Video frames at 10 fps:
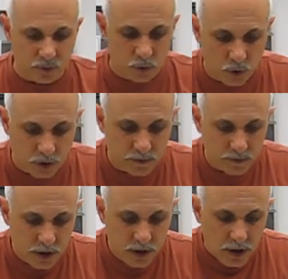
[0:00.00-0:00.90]
war.
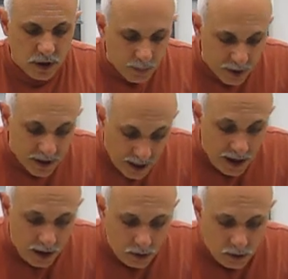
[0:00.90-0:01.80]
But
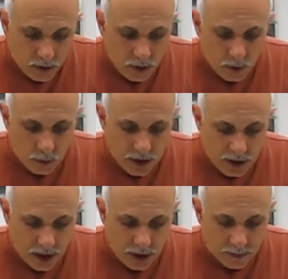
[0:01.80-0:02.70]
now
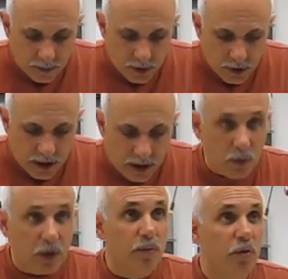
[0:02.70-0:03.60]
we kind of
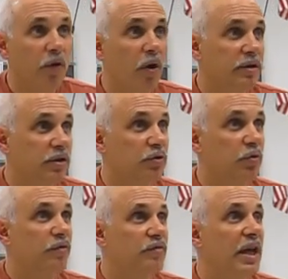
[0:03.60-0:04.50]
want to move on to
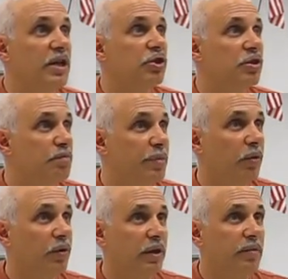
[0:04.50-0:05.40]
sort of nation
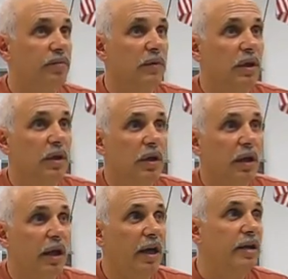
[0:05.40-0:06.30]
building.
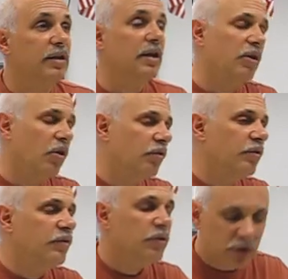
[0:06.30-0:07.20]
And in our
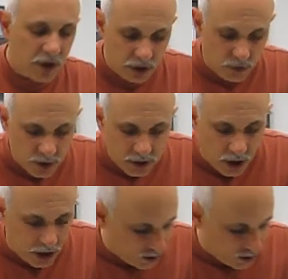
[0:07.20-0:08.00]
review session, we talked